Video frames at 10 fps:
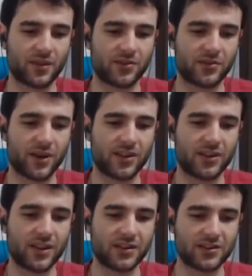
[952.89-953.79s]
right?
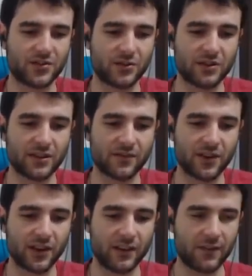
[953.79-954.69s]
That's extremely
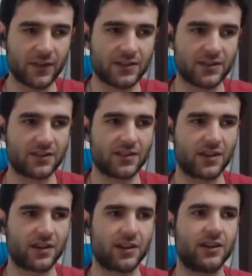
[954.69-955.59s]
difficult. If it's,
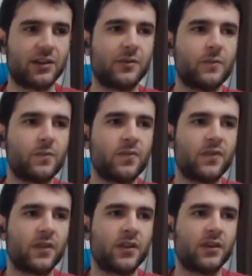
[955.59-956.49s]

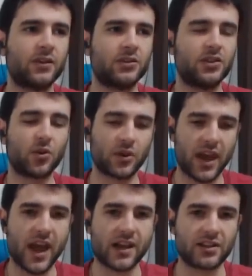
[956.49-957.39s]
in
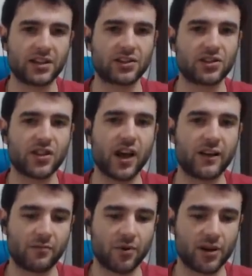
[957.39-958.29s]
cash, it's just not
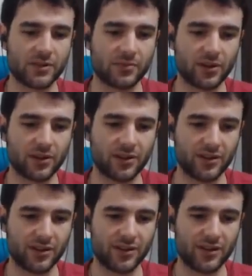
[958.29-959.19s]
even possible.
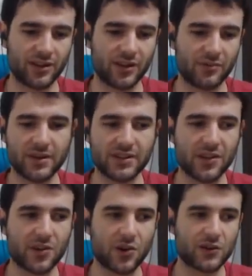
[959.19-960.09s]
The best thing
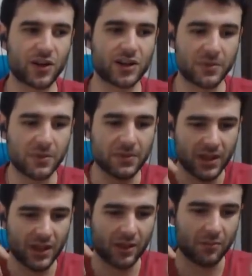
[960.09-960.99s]
you could have done is maybe took